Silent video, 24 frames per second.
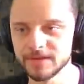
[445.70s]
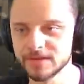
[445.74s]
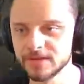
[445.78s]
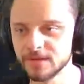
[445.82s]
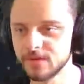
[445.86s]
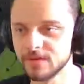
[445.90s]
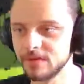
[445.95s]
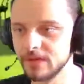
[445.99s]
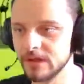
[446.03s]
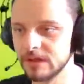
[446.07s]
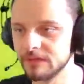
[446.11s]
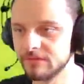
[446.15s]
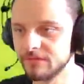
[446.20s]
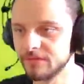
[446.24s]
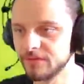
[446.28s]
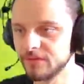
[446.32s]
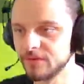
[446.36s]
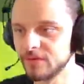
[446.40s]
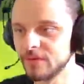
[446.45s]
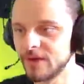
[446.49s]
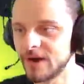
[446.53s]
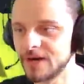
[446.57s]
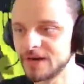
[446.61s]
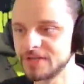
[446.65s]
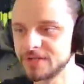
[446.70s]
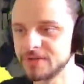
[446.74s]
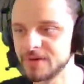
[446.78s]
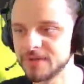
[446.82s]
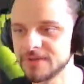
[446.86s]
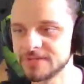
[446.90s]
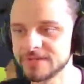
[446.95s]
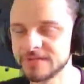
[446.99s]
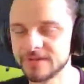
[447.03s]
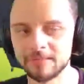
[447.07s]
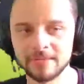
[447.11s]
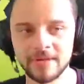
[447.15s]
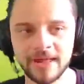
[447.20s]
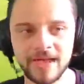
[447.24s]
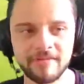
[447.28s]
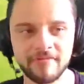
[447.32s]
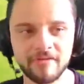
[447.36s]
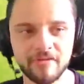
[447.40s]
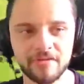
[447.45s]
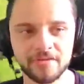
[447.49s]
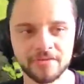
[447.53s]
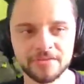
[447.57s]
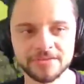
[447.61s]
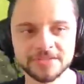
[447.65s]
So if you are doing some
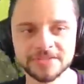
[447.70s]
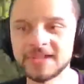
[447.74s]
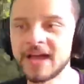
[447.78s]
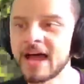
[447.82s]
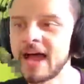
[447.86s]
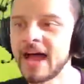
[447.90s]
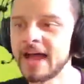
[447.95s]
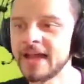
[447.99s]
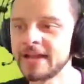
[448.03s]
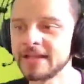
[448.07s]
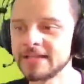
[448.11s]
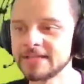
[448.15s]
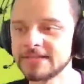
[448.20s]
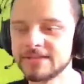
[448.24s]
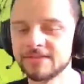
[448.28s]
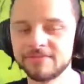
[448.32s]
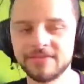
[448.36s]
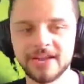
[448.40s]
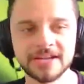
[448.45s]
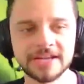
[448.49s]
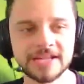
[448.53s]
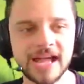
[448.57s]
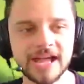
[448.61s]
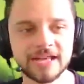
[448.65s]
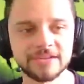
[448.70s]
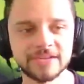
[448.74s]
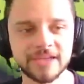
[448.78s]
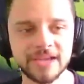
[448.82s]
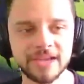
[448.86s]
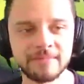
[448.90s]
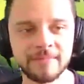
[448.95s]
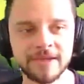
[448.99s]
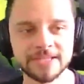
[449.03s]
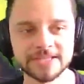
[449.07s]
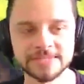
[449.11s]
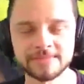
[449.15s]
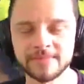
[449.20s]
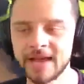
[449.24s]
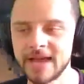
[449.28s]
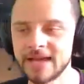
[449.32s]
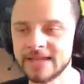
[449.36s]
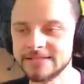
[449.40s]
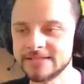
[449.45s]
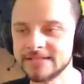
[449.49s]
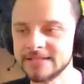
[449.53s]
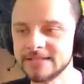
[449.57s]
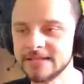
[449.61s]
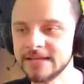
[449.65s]
level design and stuff like that, you can
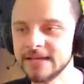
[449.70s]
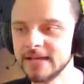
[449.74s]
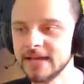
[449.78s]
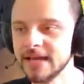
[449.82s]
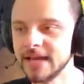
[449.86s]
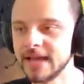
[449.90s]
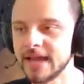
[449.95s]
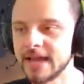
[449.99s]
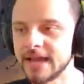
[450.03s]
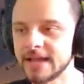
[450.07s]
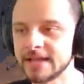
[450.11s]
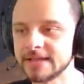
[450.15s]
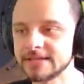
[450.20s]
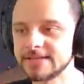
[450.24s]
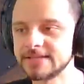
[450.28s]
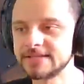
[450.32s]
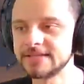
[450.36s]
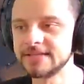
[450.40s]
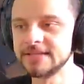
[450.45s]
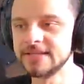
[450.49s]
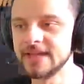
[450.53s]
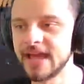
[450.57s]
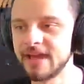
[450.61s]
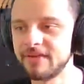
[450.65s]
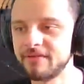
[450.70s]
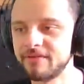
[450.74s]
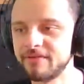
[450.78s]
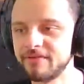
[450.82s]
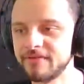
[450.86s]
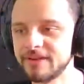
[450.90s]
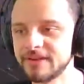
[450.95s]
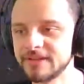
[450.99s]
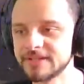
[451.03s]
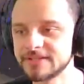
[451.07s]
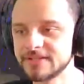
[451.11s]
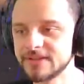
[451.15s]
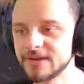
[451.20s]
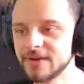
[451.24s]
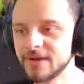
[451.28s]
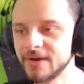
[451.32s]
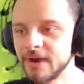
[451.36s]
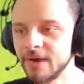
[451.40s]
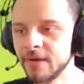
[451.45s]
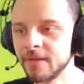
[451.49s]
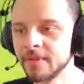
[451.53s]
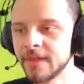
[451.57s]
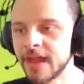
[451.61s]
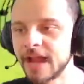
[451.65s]
maximize it and see everything that's
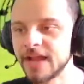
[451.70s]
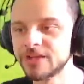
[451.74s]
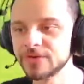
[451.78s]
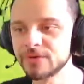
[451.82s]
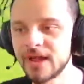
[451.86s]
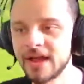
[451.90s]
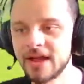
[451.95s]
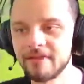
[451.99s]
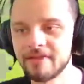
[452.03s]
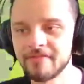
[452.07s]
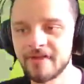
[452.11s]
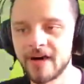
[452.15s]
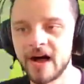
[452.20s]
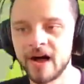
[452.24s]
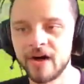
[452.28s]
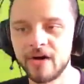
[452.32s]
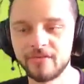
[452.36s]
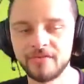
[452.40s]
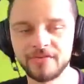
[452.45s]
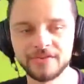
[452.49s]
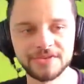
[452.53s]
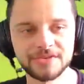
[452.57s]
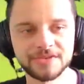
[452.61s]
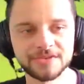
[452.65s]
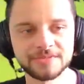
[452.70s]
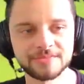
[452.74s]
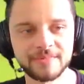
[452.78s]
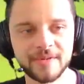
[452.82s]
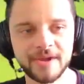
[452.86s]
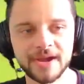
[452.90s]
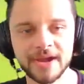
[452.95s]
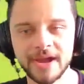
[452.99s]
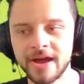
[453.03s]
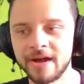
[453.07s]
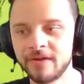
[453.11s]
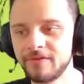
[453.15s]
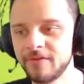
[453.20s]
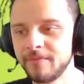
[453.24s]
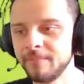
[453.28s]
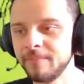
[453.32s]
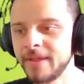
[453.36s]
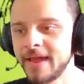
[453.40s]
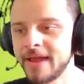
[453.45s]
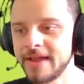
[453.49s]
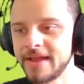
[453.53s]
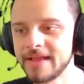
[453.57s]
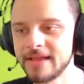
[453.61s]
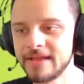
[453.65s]
going on. I do have alpha transparent, alpha
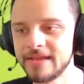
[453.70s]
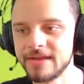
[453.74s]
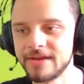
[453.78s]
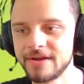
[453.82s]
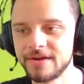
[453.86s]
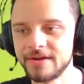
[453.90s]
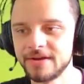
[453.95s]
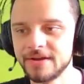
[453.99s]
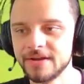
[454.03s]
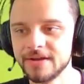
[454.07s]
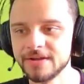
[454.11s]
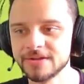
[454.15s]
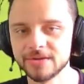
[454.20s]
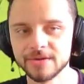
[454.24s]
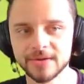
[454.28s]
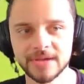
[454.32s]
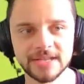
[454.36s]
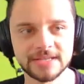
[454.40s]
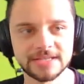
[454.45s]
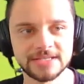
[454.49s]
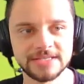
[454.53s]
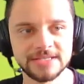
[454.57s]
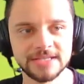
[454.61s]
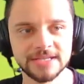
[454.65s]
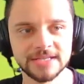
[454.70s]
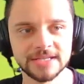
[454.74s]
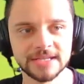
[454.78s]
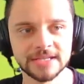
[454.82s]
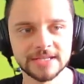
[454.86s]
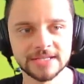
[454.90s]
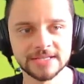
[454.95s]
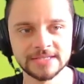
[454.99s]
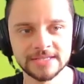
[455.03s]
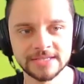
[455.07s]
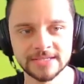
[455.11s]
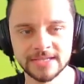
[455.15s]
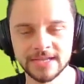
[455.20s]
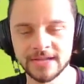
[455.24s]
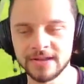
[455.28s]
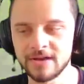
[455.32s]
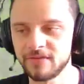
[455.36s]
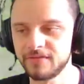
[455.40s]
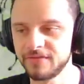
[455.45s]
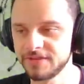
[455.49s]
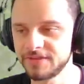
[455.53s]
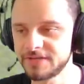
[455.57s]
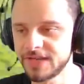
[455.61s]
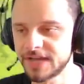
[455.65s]
blending here, so you can see that this is an
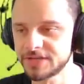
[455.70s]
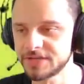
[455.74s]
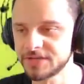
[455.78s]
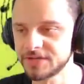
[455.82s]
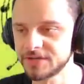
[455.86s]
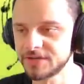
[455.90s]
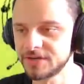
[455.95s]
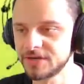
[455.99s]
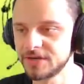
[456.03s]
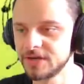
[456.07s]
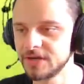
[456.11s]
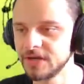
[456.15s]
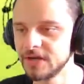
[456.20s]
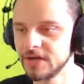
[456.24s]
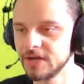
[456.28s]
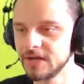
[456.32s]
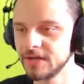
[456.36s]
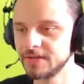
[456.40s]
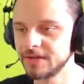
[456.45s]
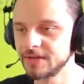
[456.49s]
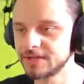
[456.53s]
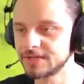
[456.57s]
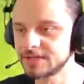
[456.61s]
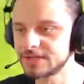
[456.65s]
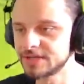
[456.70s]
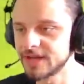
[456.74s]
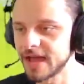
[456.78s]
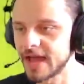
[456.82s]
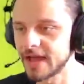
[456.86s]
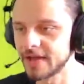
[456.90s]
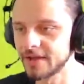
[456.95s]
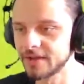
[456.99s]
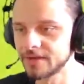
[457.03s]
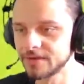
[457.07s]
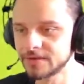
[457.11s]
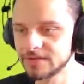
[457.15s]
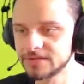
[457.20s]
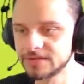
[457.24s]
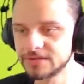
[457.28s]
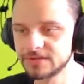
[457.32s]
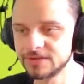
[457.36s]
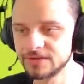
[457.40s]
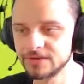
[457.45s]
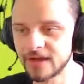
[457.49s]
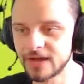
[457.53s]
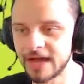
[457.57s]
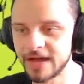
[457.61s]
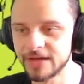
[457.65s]
alpha texture. There's shadows.
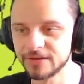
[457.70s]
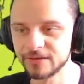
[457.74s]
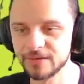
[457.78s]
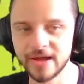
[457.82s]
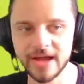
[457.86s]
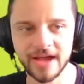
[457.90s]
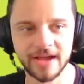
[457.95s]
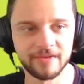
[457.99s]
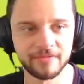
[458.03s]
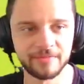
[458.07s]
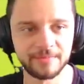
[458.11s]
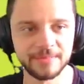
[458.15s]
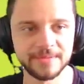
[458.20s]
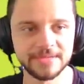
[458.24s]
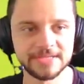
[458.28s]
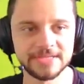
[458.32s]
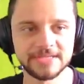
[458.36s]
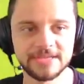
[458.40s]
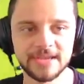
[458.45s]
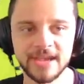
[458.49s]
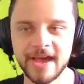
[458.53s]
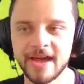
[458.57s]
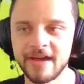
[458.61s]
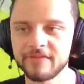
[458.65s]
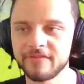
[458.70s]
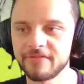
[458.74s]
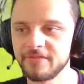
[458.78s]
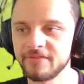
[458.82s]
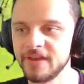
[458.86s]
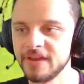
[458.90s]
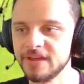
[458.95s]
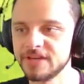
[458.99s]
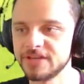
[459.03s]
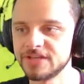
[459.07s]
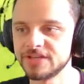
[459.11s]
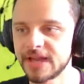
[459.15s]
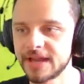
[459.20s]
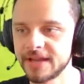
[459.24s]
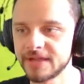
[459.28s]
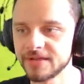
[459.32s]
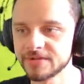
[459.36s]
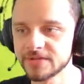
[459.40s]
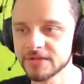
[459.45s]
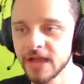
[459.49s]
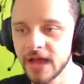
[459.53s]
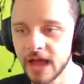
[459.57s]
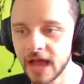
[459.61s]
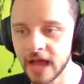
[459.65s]
I do have PCF in the
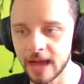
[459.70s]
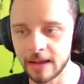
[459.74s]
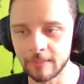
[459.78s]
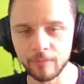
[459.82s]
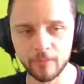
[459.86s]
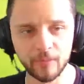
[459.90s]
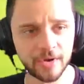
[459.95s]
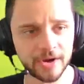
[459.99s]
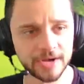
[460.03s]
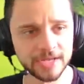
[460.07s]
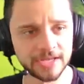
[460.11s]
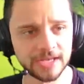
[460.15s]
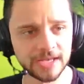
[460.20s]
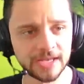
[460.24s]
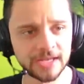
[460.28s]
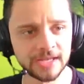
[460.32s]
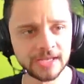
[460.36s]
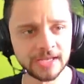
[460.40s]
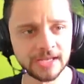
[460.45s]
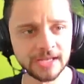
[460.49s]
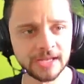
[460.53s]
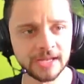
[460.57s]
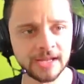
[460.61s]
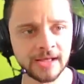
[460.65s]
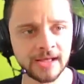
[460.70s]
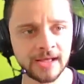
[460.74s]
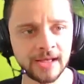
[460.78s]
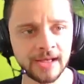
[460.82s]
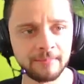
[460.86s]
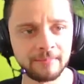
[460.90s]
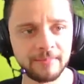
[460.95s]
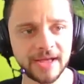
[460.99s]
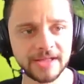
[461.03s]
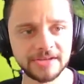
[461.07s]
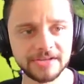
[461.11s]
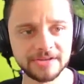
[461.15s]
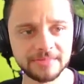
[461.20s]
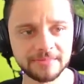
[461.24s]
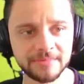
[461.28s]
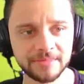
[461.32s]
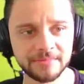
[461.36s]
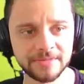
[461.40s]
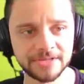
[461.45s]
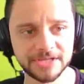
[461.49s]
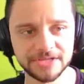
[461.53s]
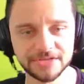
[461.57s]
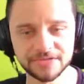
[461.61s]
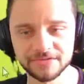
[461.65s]
shadows. I'm working in a better
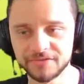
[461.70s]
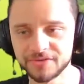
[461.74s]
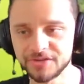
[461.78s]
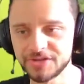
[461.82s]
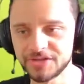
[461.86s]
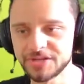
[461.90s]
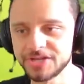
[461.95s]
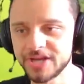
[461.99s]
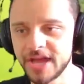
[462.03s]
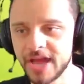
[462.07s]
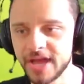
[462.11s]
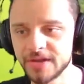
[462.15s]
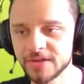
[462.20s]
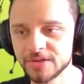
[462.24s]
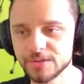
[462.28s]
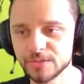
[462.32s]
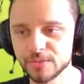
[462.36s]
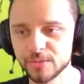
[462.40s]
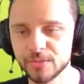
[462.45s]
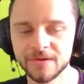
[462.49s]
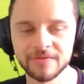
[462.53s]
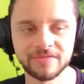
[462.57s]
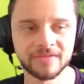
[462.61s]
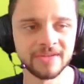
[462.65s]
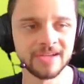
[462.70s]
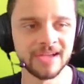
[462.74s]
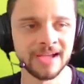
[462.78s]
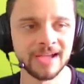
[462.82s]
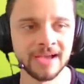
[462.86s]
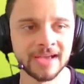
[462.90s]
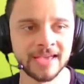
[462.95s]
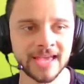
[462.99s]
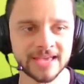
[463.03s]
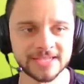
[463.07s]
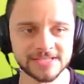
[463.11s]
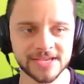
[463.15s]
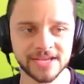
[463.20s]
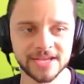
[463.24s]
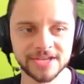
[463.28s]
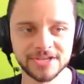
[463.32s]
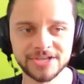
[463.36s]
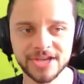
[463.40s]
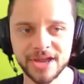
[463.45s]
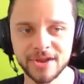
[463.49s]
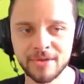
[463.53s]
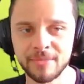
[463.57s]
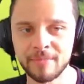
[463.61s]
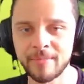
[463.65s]
implementation for the shadows with
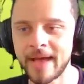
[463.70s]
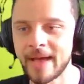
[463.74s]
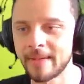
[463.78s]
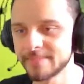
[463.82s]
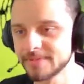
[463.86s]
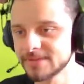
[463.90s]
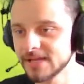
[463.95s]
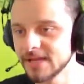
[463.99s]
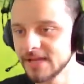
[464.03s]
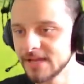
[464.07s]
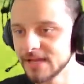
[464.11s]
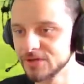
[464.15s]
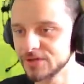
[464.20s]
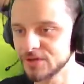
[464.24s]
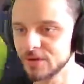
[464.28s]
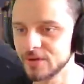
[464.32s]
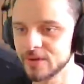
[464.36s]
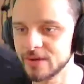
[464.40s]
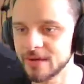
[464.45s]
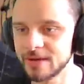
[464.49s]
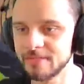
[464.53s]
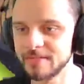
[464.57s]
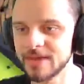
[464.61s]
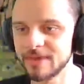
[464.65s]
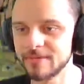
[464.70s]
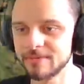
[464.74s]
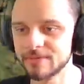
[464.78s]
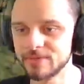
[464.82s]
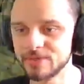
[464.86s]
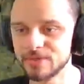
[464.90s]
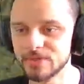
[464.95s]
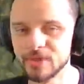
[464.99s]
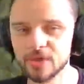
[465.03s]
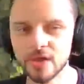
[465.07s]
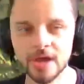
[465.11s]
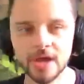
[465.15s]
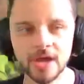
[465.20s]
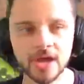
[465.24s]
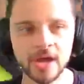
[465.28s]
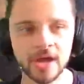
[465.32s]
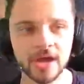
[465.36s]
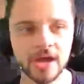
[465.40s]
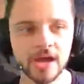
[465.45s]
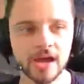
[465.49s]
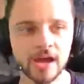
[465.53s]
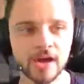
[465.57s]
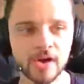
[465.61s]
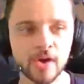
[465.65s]
cascade shadow maps. So we're going to be able to
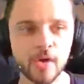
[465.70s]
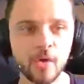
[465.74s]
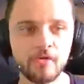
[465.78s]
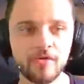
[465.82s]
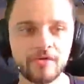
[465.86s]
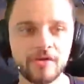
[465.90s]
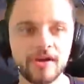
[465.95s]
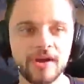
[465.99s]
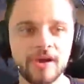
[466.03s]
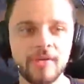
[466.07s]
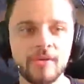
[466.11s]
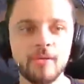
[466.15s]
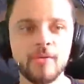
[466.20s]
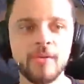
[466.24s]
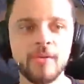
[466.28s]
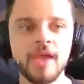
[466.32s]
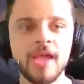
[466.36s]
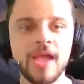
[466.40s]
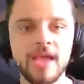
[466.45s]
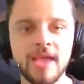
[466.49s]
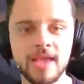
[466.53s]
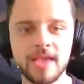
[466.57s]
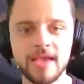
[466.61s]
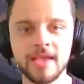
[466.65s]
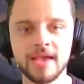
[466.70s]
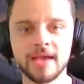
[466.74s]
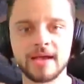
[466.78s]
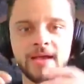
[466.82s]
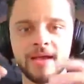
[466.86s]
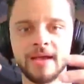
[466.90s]
cover a way